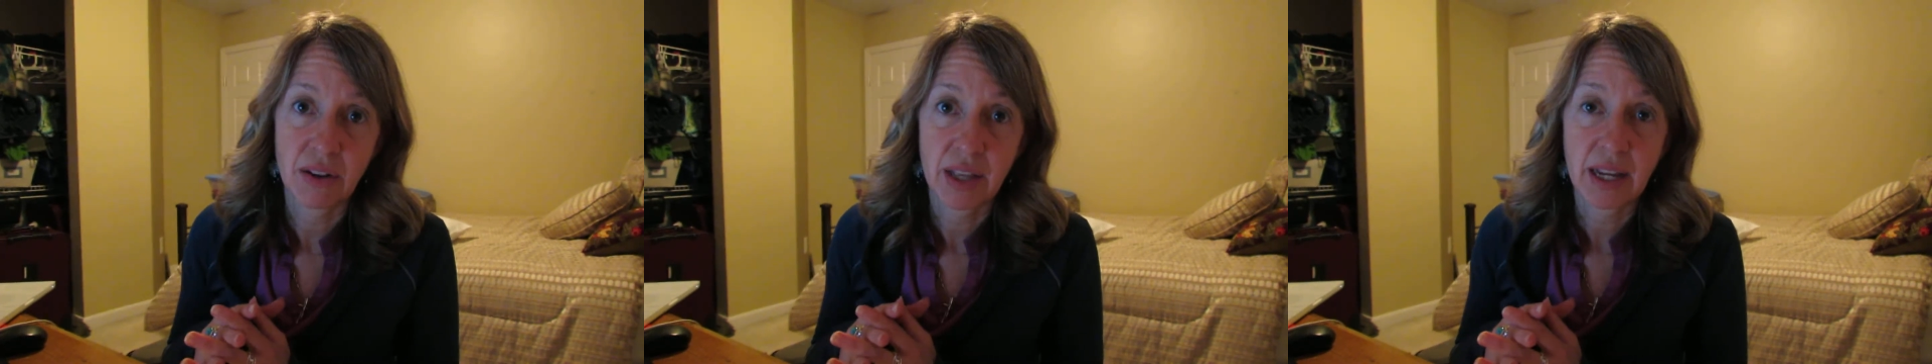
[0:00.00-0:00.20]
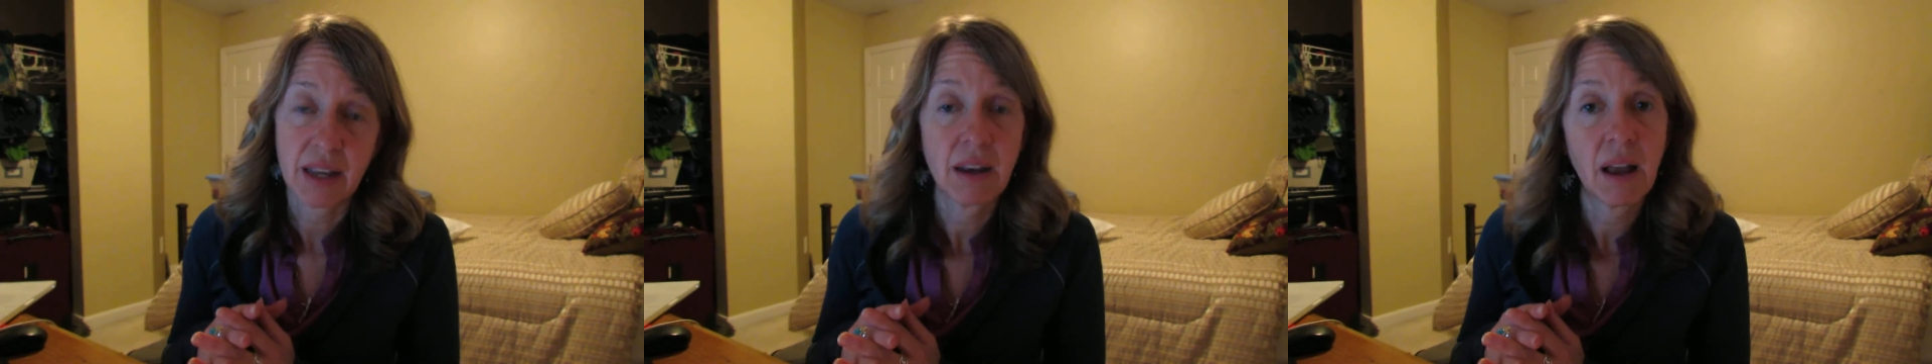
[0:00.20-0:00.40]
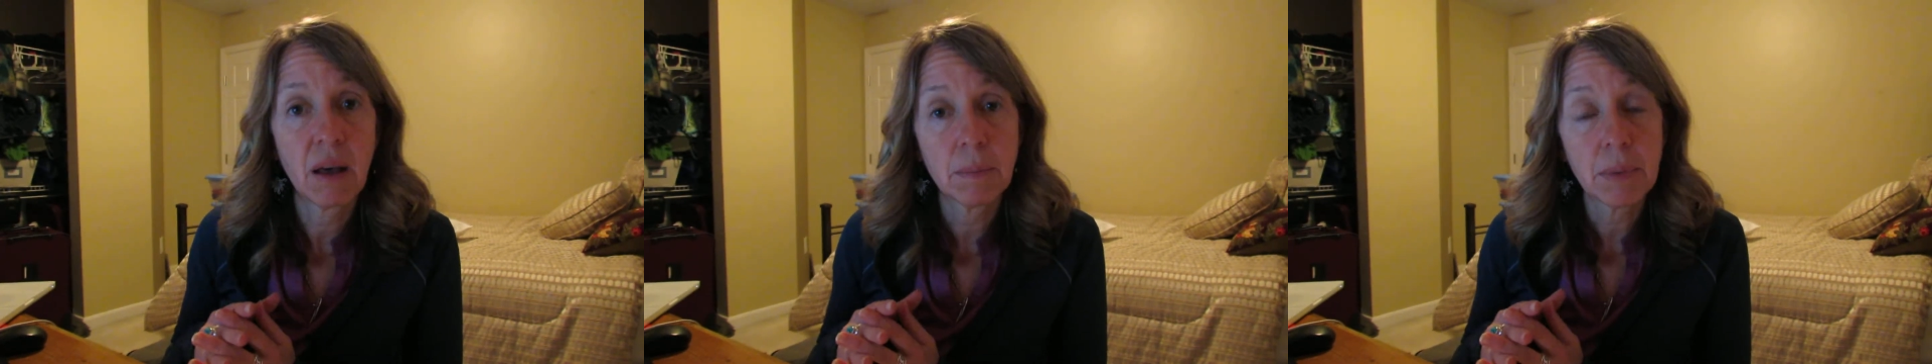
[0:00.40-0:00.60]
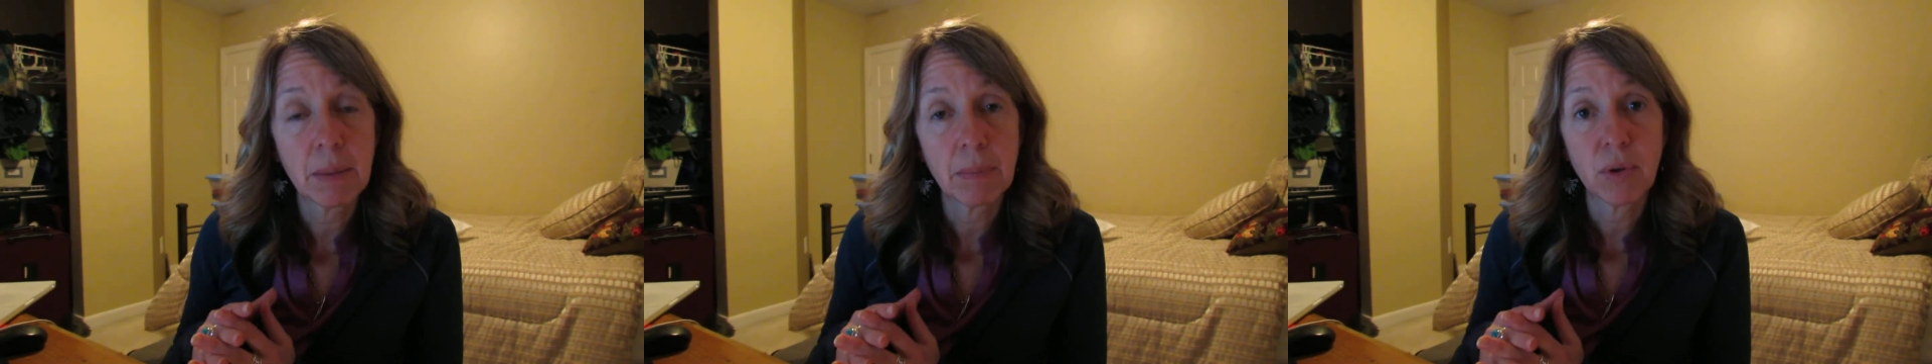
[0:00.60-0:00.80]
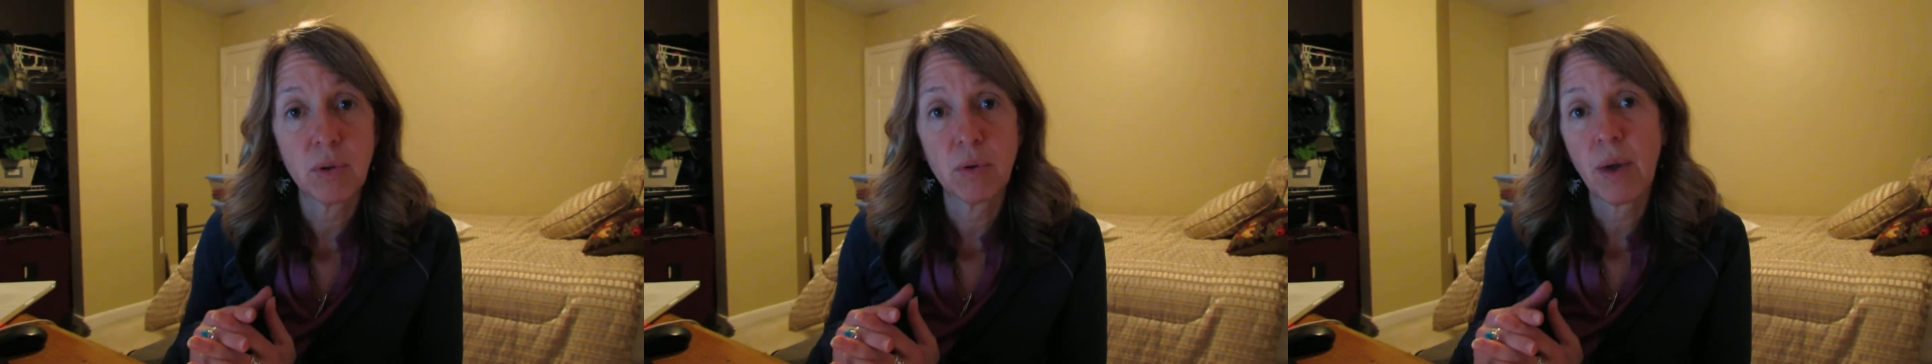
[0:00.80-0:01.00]
that can help
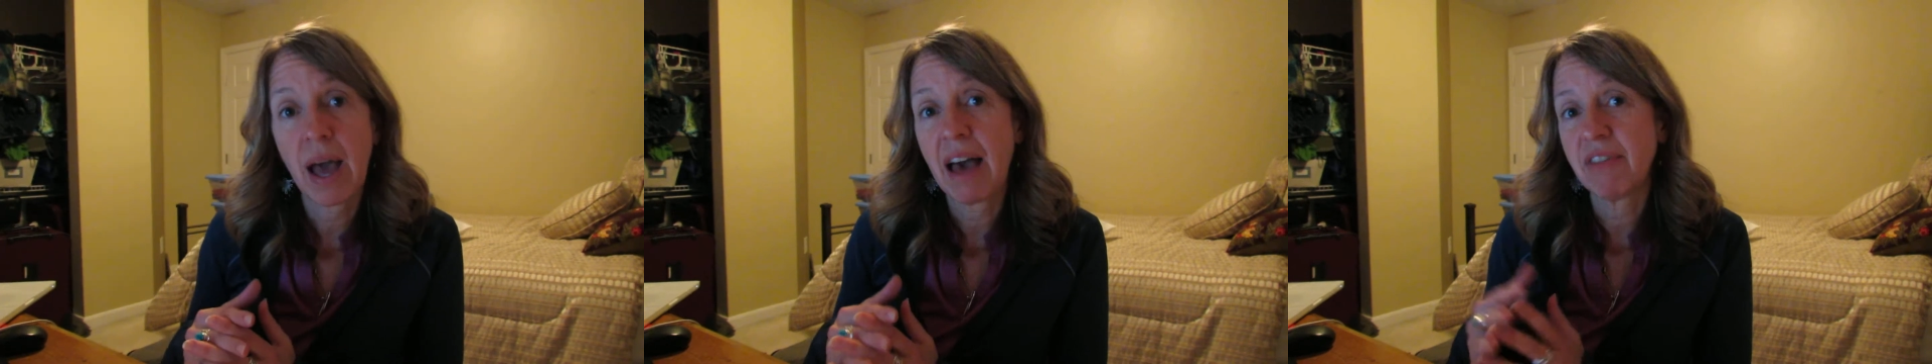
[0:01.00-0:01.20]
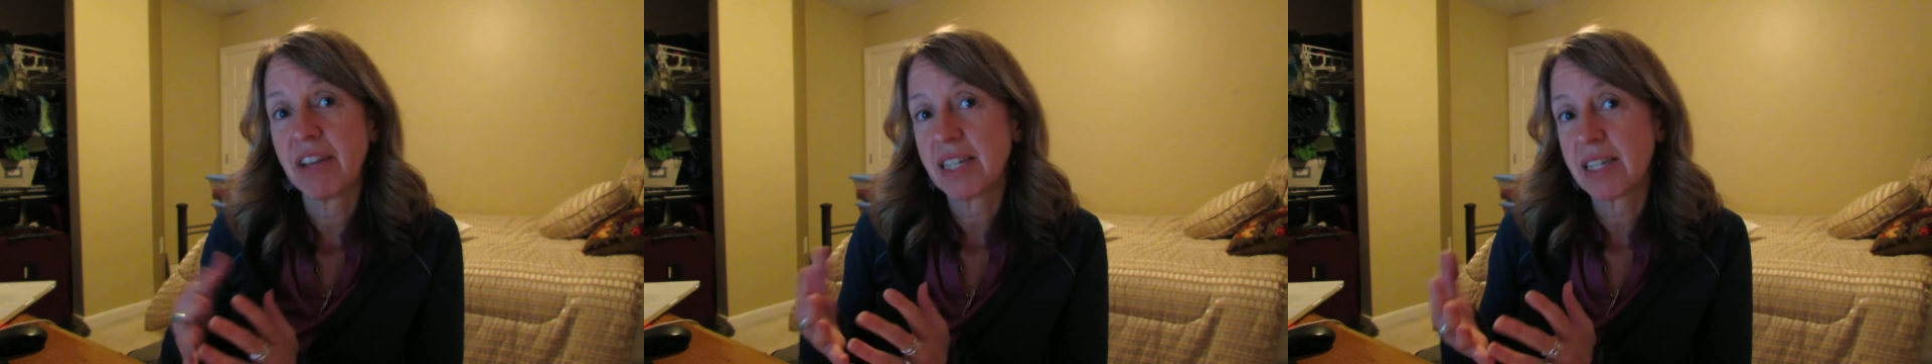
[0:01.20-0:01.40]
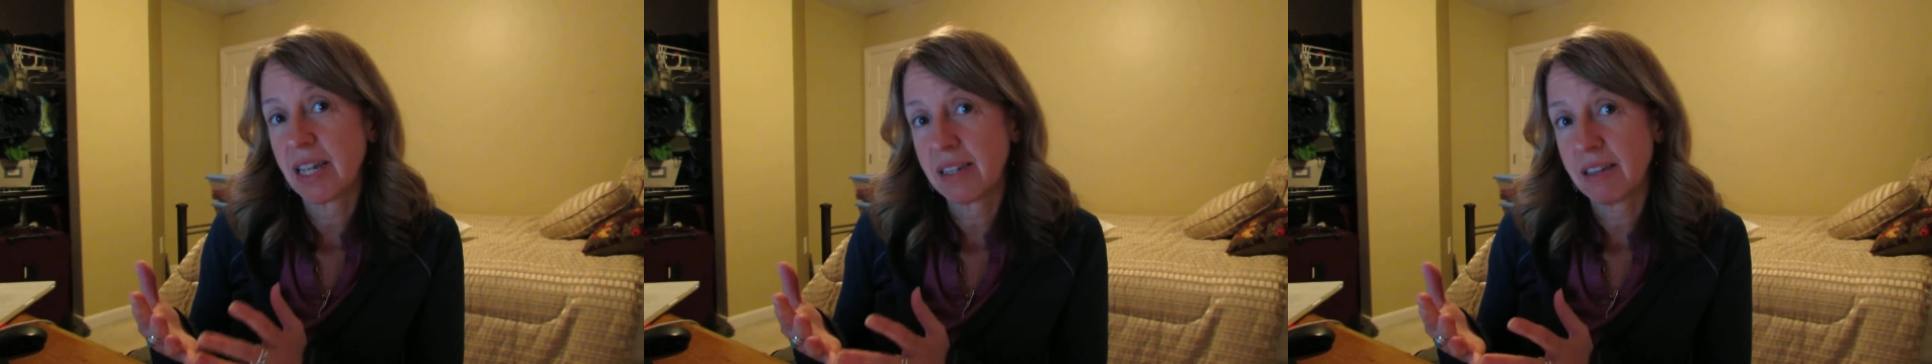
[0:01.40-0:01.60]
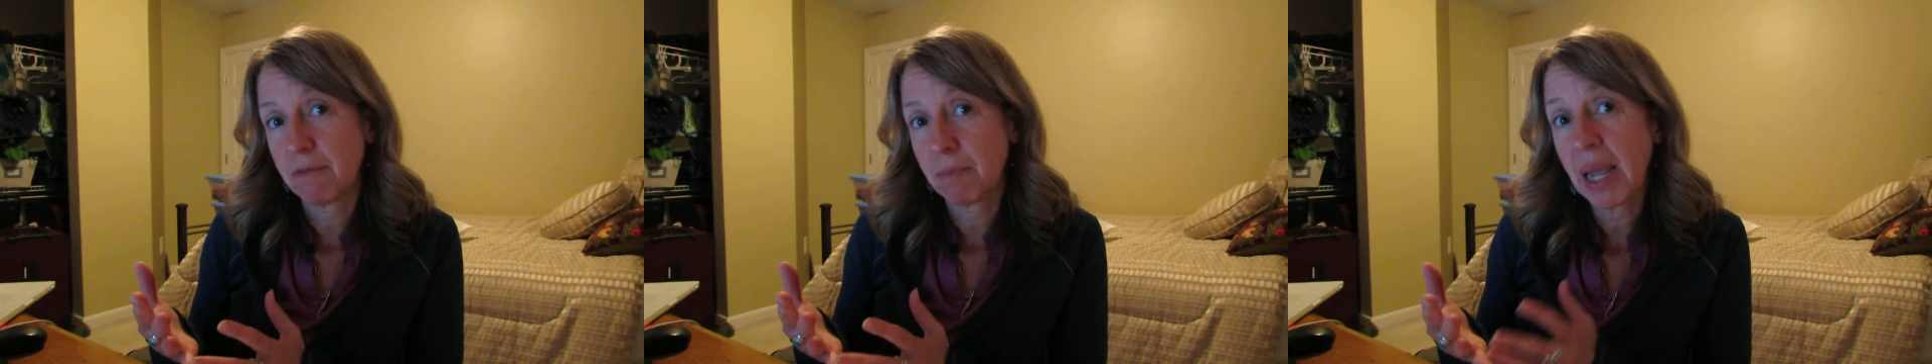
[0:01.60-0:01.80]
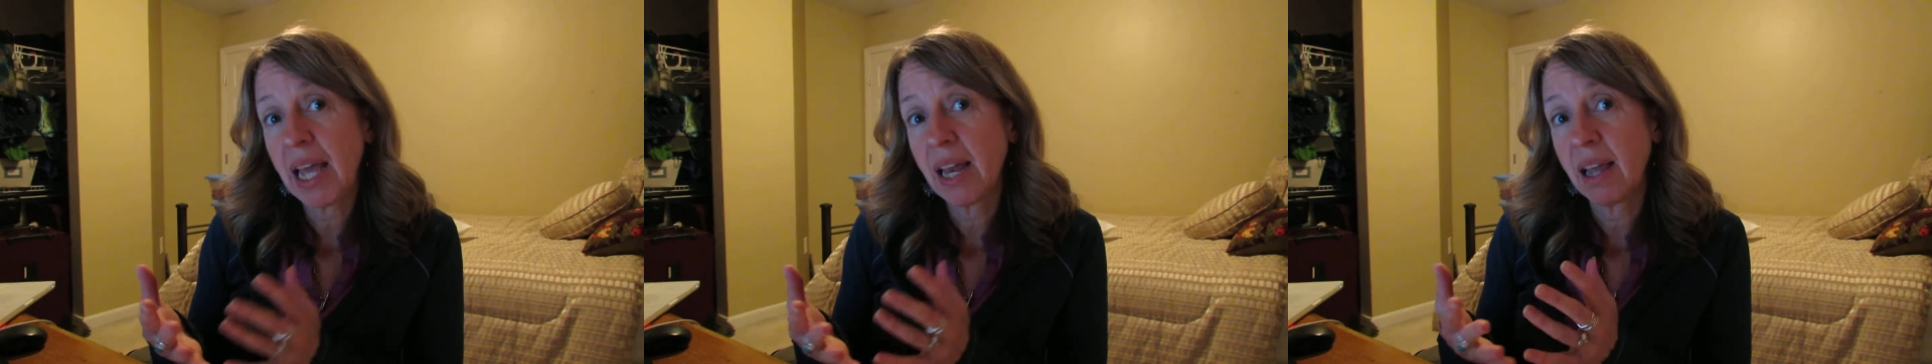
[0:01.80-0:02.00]
people who have excessive
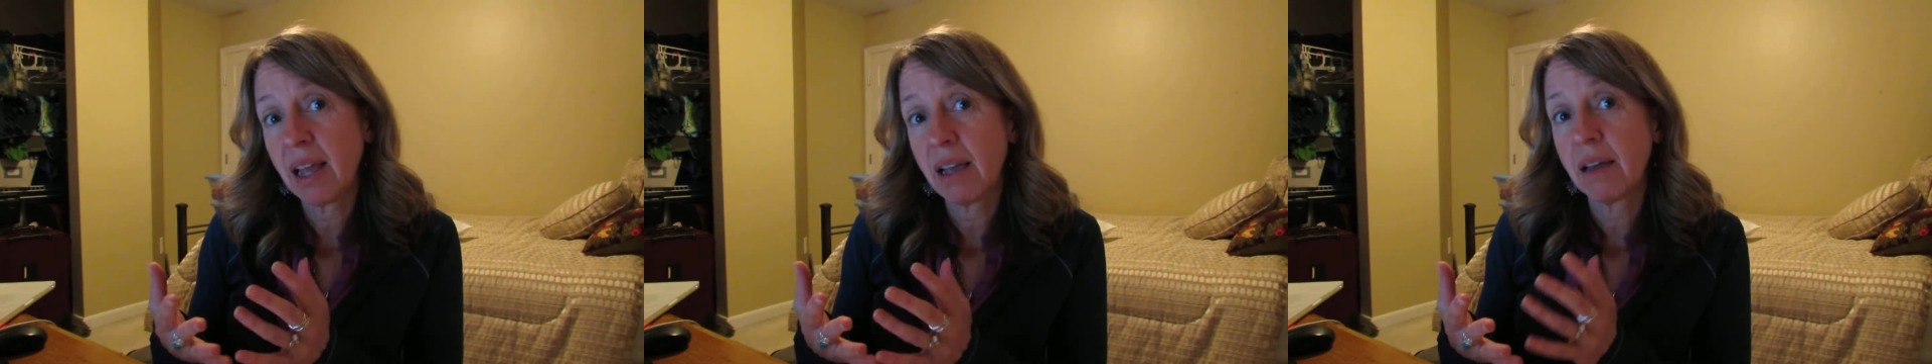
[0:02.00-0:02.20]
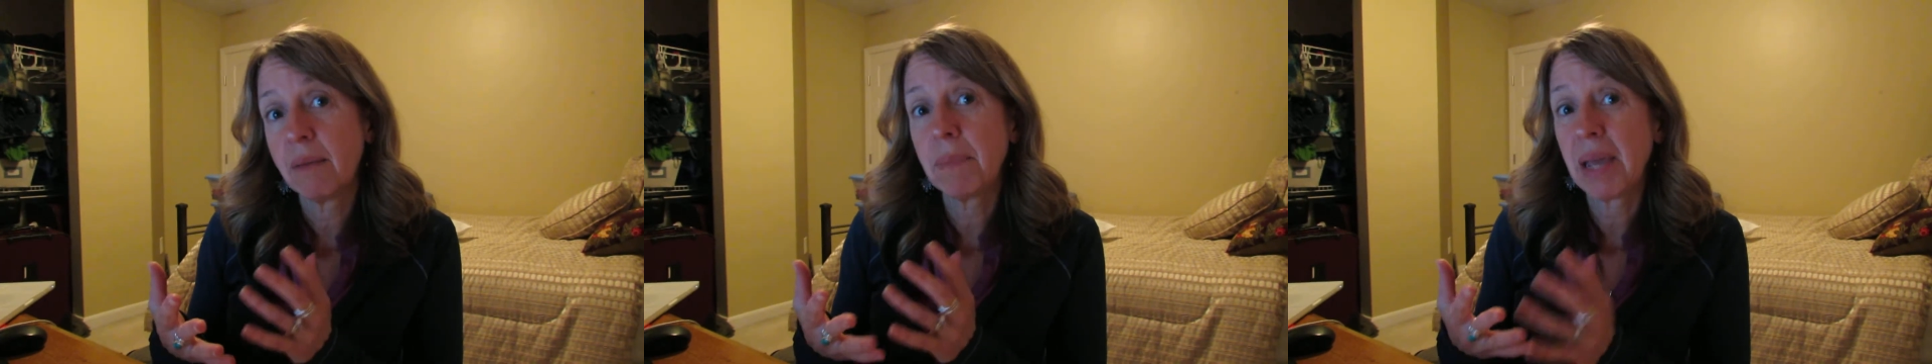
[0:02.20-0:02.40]
panic